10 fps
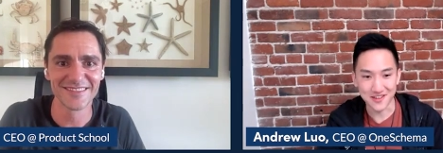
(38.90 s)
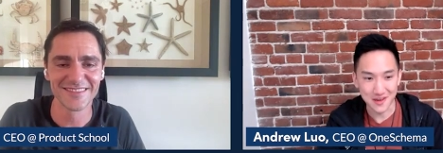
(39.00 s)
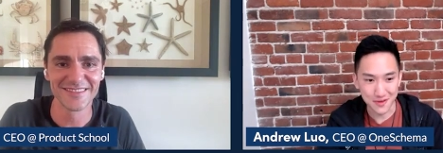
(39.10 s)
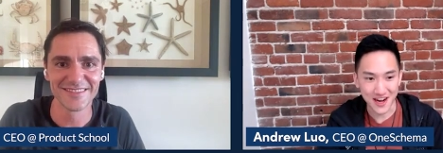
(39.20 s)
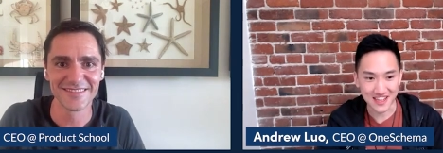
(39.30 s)
Speaker 1: or a
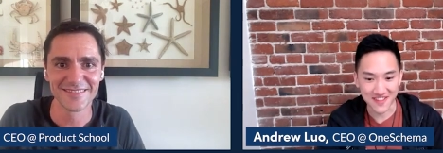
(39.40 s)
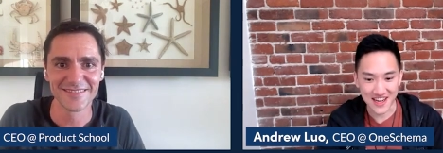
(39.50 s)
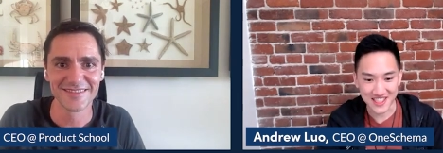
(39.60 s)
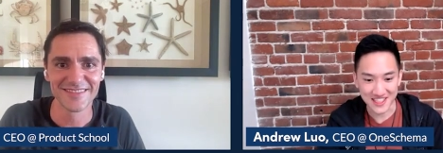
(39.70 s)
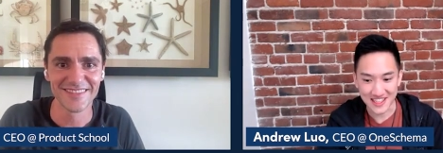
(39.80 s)
product
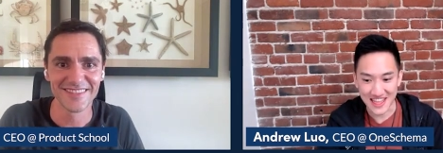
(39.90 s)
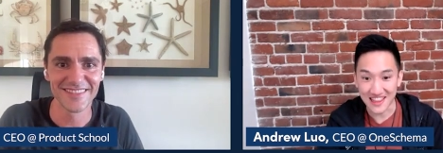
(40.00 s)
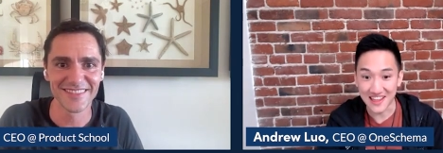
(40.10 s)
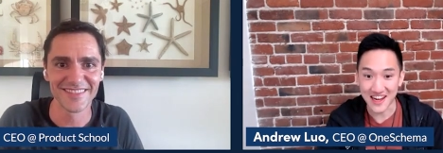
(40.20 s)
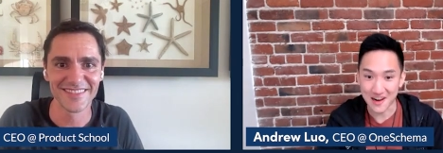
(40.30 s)
manager, they
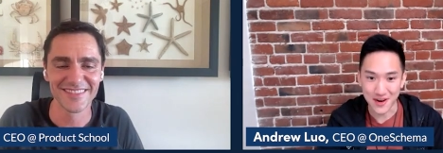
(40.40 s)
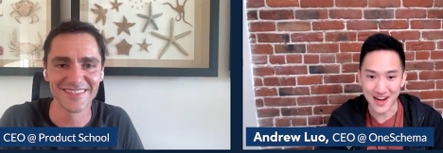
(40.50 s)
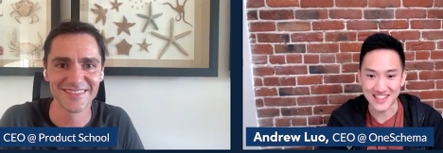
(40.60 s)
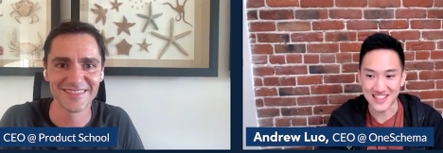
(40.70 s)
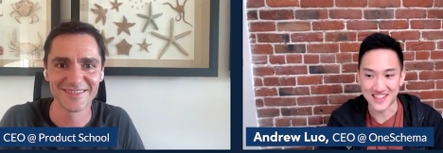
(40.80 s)
look at our
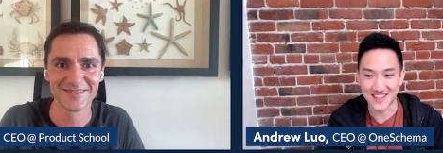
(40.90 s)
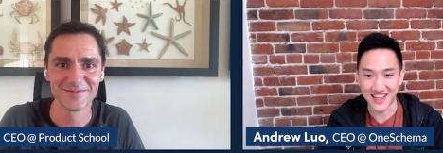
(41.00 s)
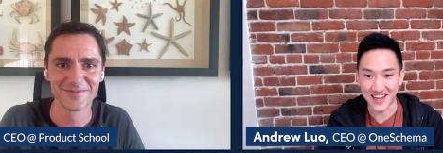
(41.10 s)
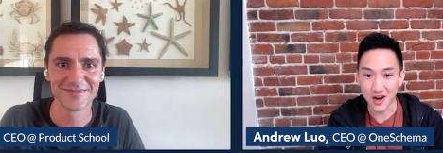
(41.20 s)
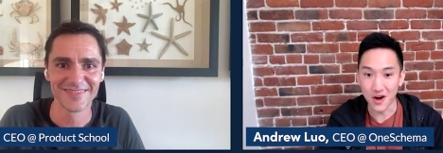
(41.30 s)
product and they're like,
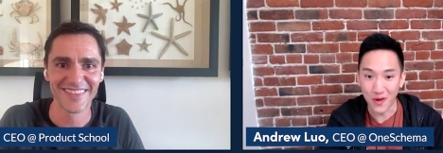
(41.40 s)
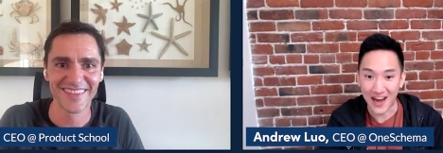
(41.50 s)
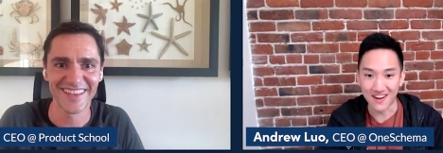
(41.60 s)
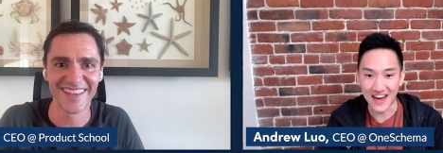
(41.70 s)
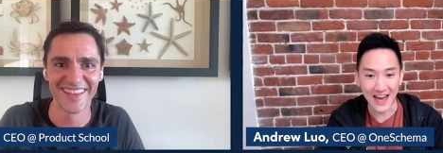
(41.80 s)
oh, wow,
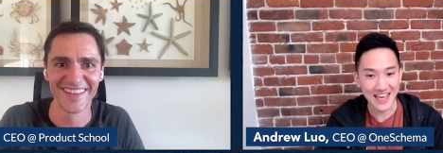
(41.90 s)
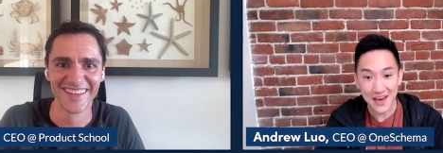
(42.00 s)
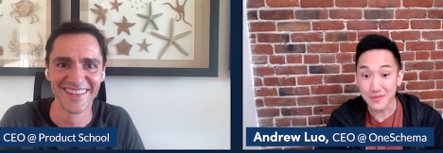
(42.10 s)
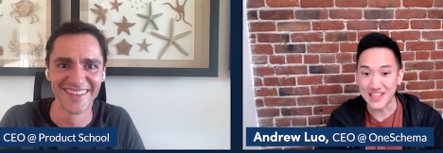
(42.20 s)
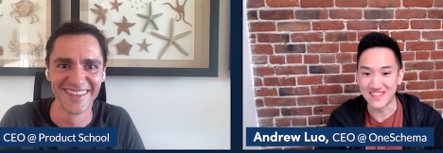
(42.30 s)
I can't
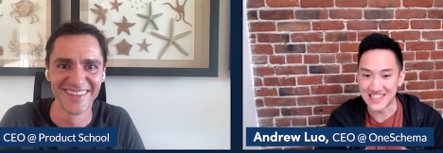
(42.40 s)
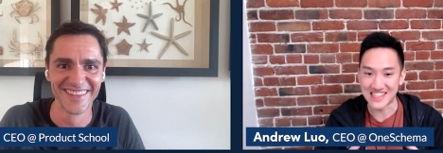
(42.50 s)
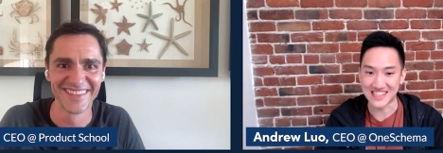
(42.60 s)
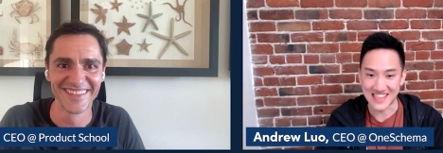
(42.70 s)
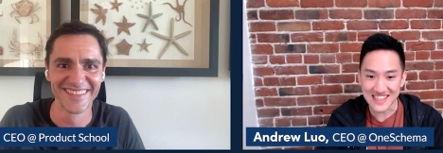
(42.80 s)
believe this
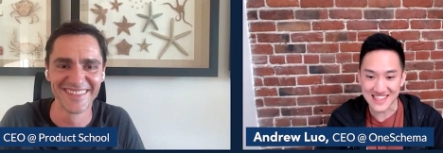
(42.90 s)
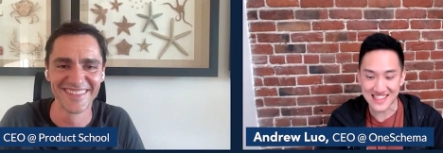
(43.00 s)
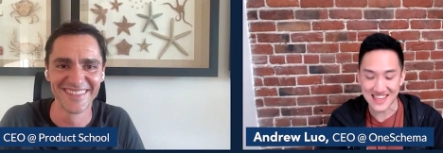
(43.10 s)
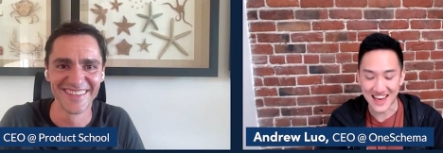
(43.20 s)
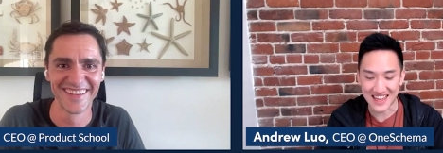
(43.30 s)
exists.
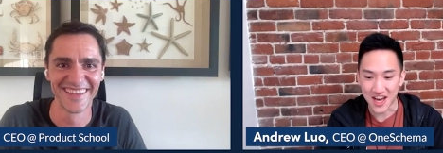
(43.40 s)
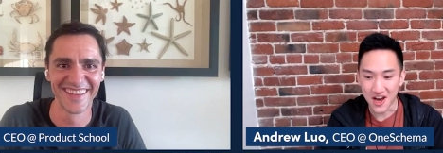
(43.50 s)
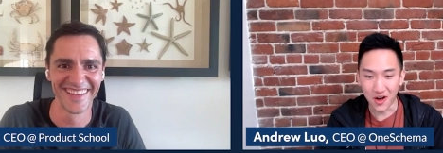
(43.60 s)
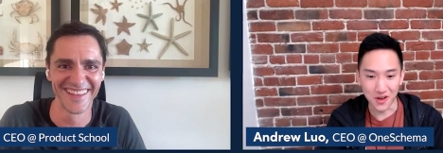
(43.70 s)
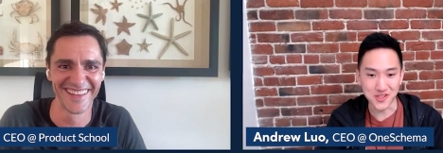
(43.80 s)
And
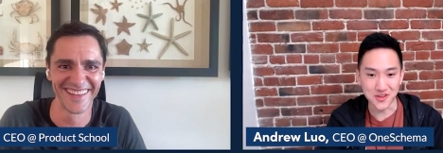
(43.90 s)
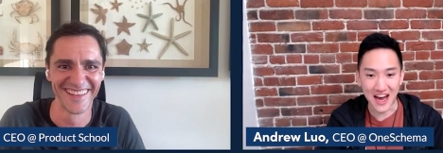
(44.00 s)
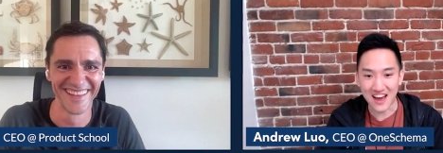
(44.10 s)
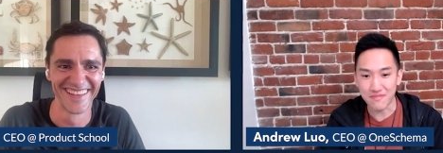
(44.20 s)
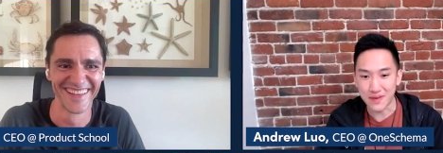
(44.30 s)
also,
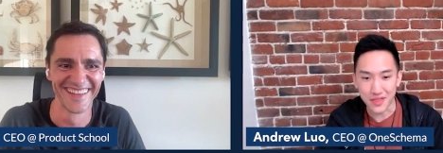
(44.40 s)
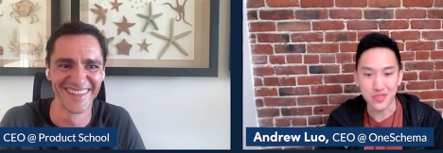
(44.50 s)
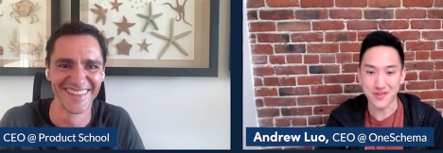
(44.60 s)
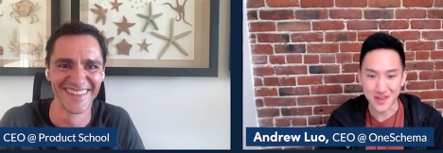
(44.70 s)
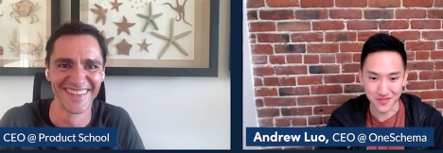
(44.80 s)
I built
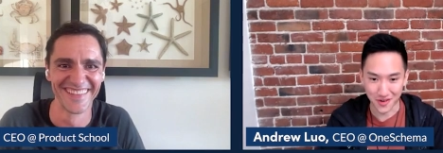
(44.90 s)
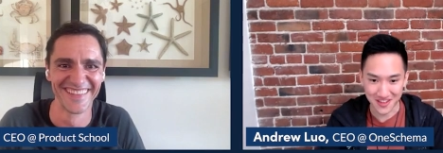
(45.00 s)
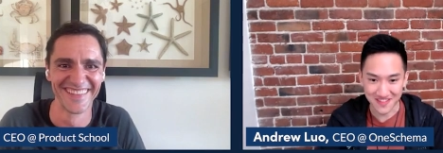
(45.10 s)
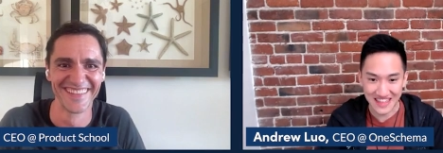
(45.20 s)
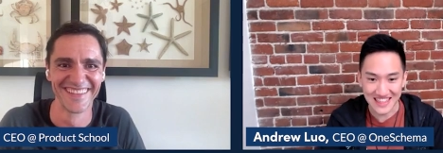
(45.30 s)
three or four of
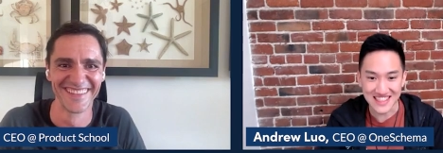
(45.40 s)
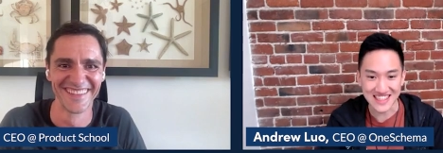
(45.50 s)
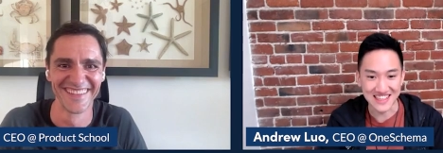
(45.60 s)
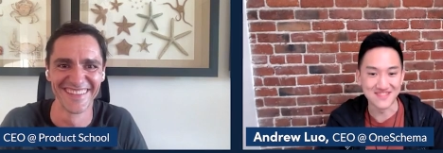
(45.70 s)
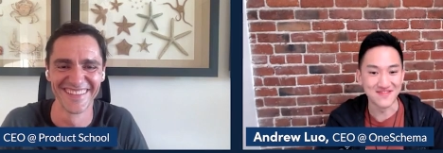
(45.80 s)
these
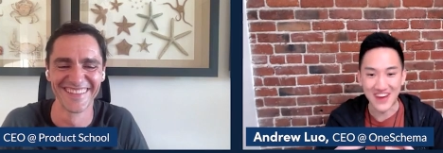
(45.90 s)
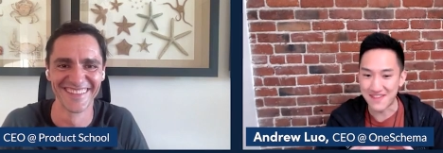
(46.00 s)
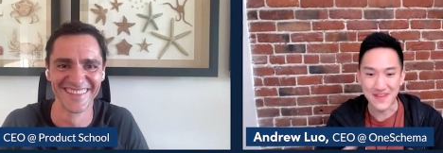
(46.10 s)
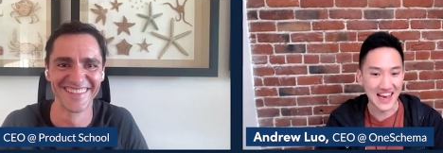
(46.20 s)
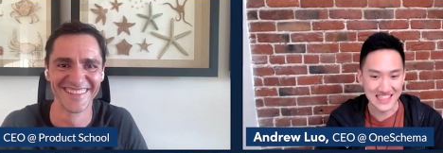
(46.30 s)
in my
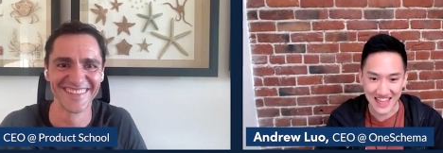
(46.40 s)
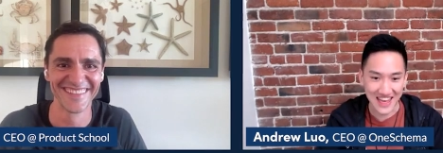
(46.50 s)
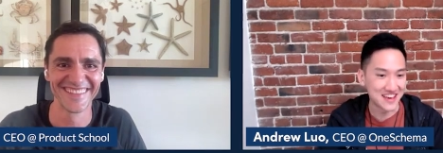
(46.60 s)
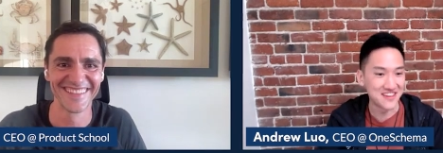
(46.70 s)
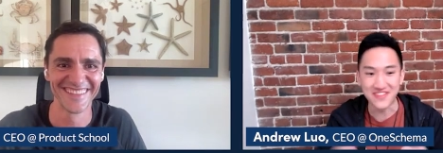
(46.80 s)
past
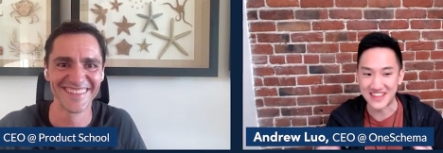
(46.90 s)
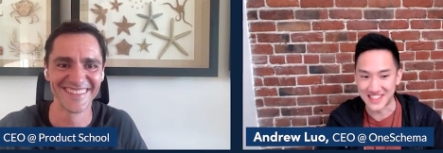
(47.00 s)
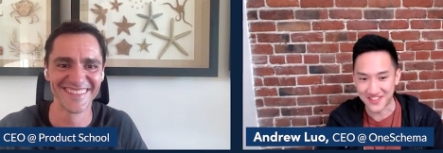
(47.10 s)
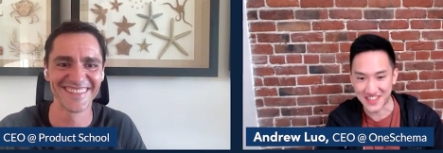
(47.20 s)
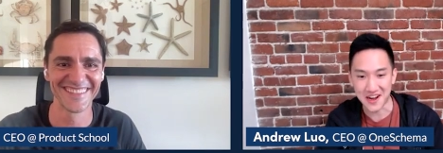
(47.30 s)
life, in
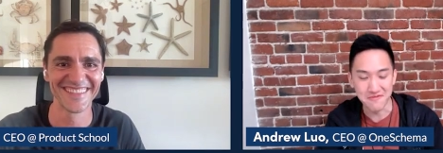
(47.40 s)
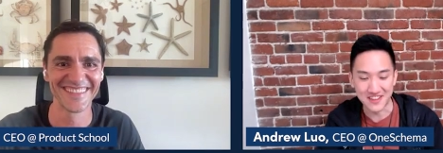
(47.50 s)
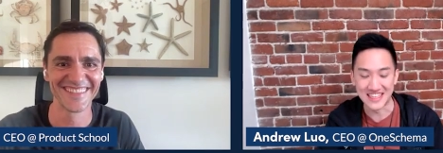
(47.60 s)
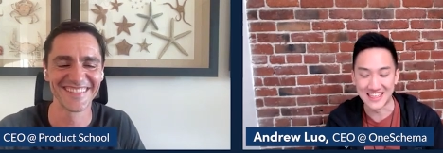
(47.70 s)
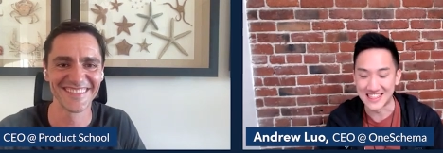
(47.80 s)
different
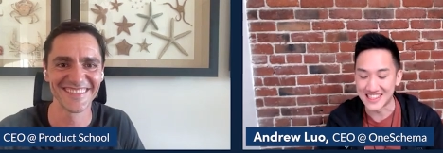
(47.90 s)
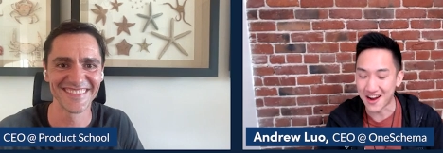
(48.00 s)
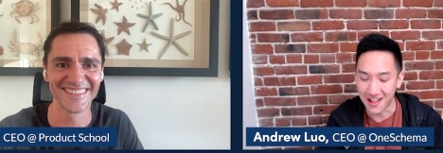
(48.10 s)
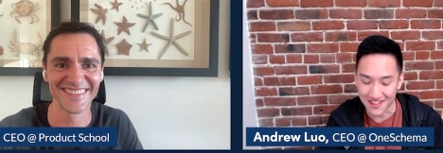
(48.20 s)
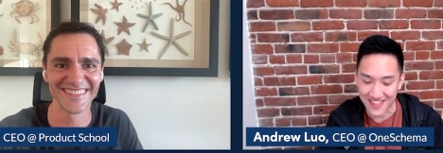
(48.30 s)
companies, and
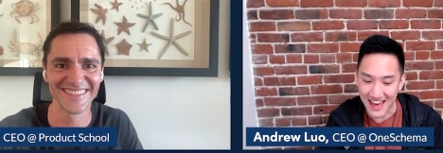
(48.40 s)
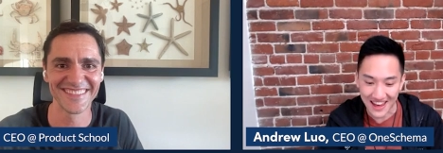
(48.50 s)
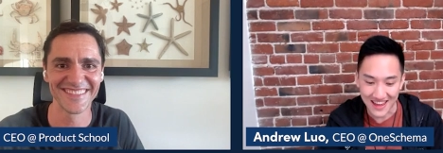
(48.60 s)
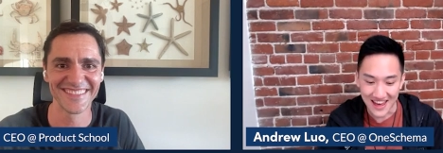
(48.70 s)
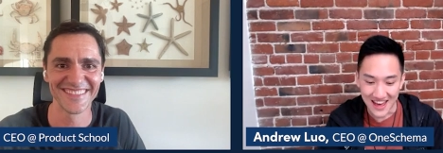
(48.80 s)
all of that.